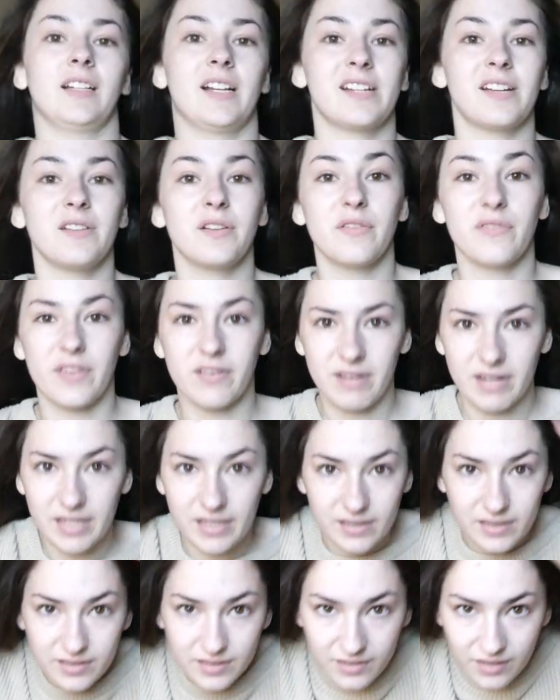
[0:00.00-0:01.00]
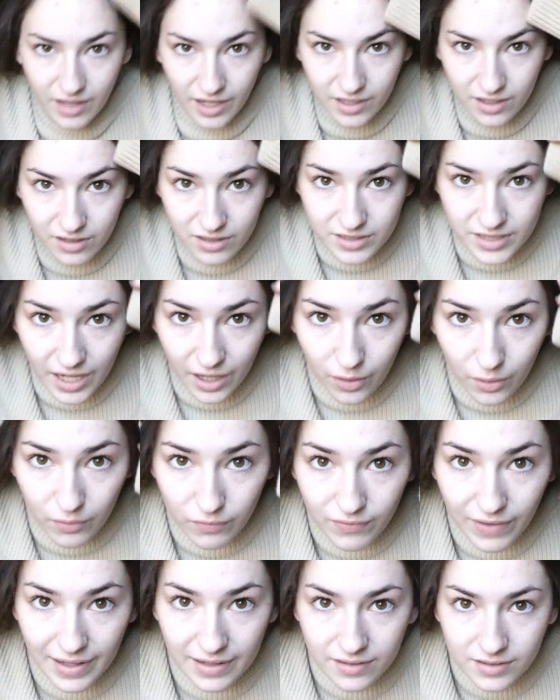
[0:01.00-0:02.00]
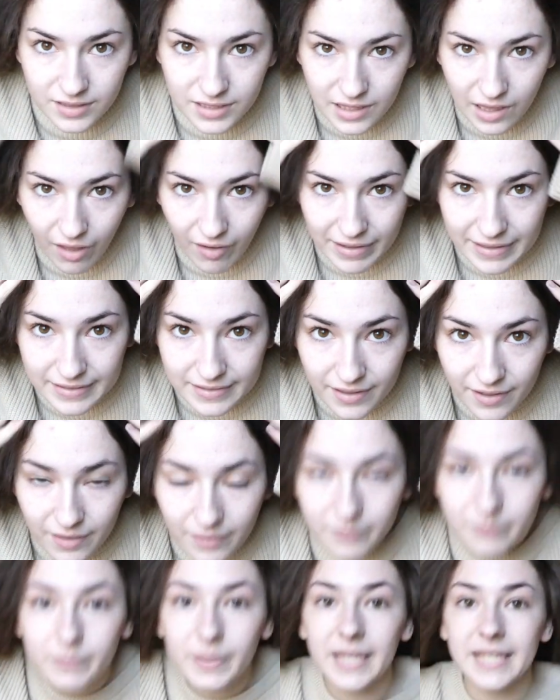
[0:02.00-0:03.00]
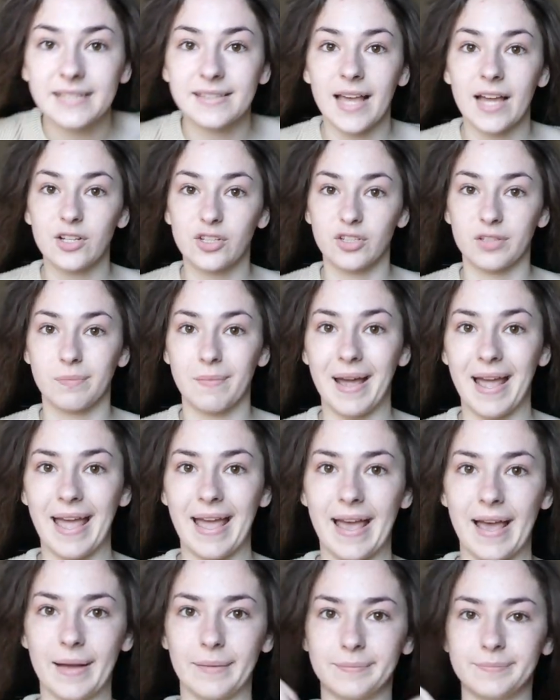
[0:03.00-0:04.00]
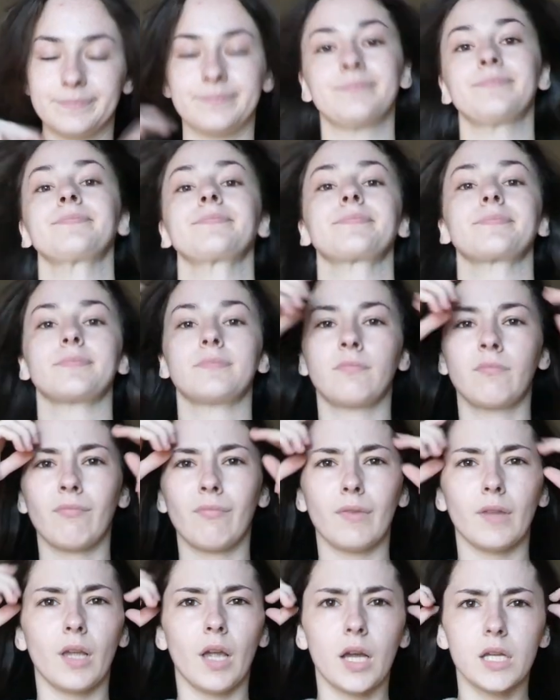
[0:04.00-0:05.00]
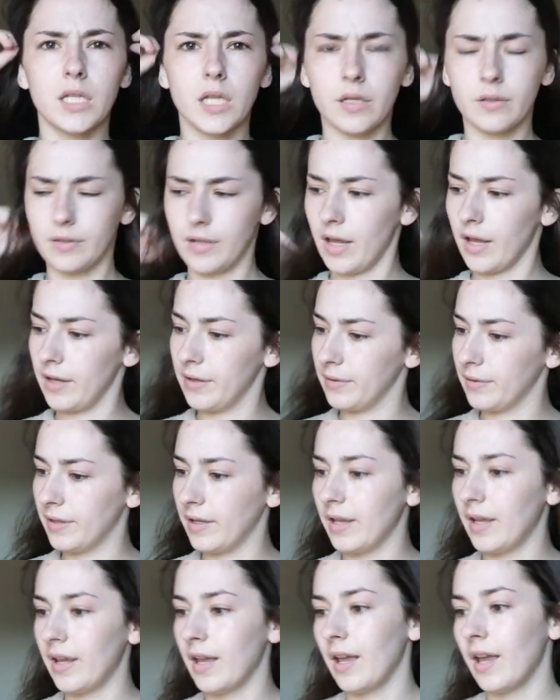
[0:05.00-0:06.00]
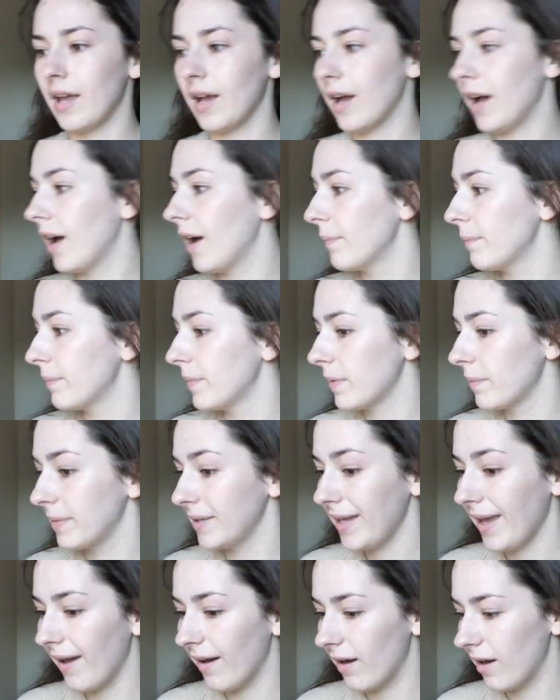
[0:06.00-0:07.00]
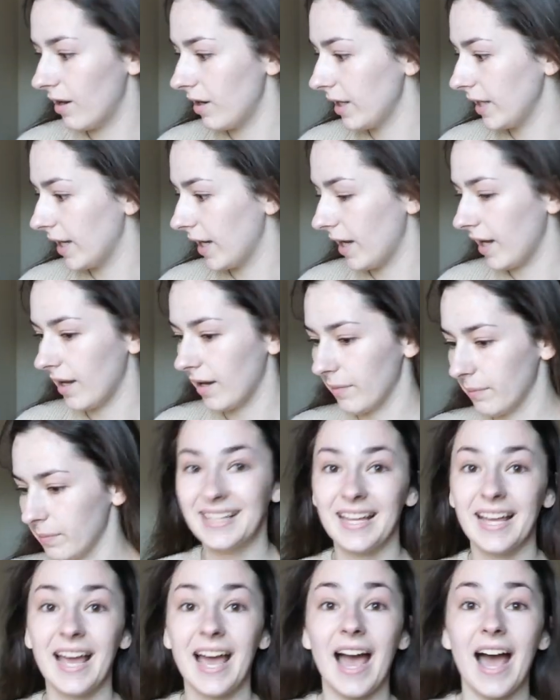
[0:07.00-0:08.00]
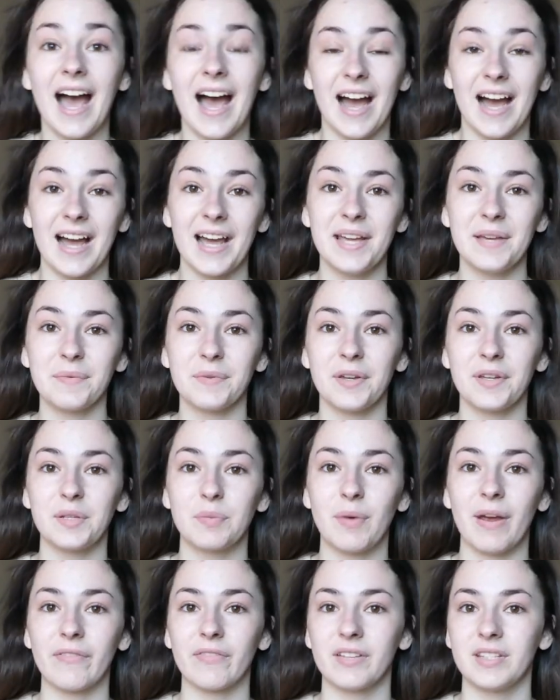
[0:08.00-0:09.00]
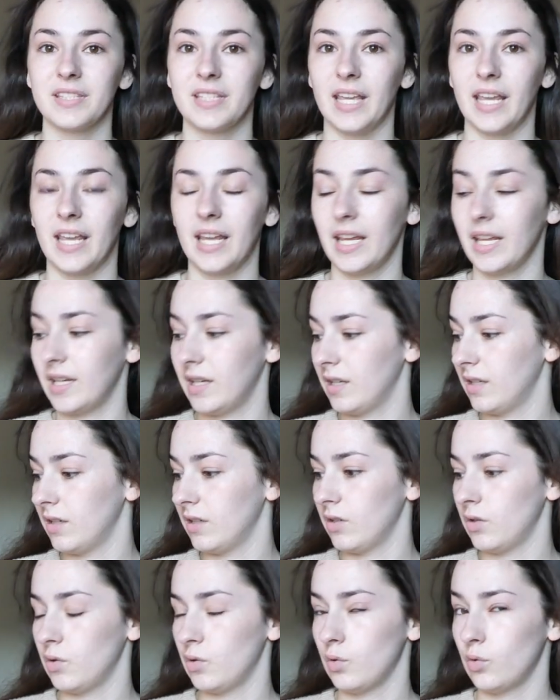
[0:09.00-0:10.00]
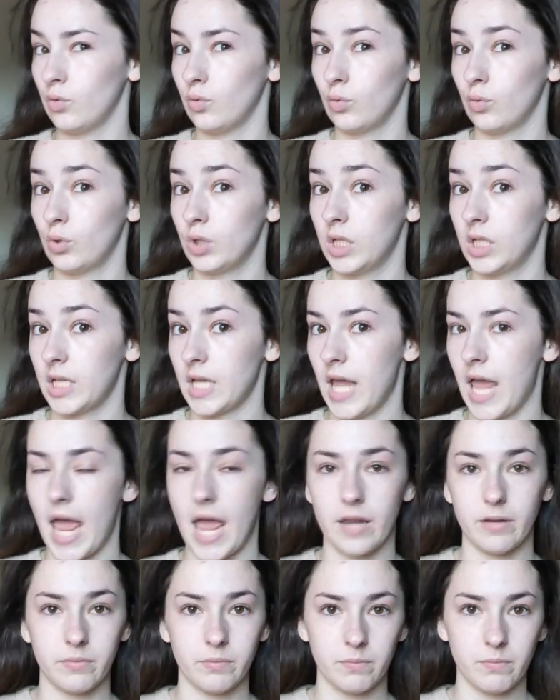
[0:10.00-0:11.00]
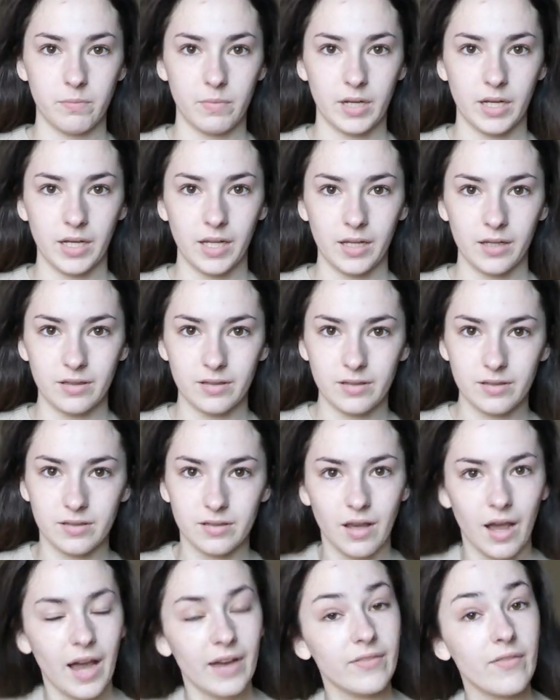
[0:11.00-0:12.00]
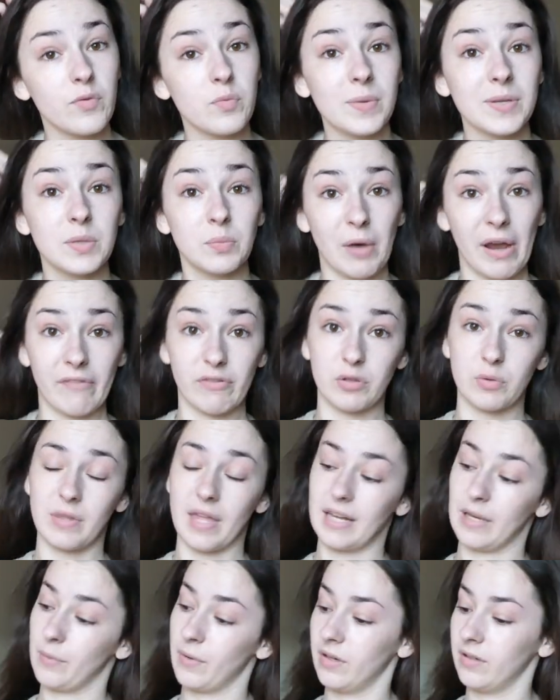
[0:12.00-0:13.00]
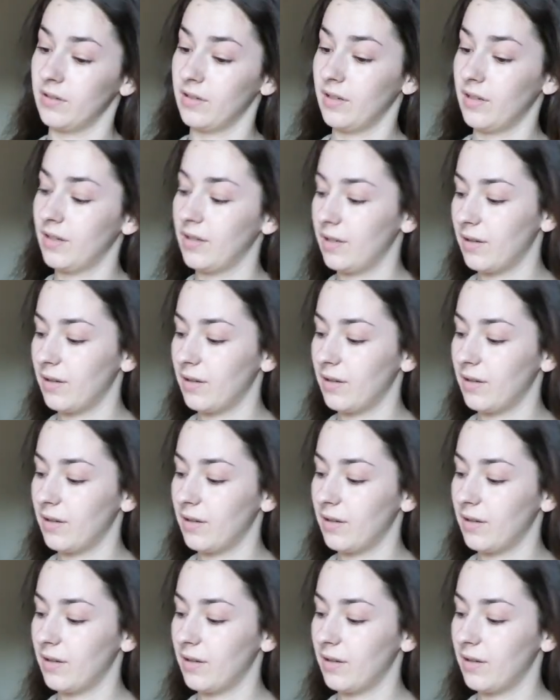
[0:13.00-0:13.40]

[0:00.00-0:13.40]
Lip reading: I don't know if there is. I can't tell. That looks lighter, but is that just my hair? I don't know. But yeah, I am going to breakfast in 10 minutes. I've never been to breakfast with anyone.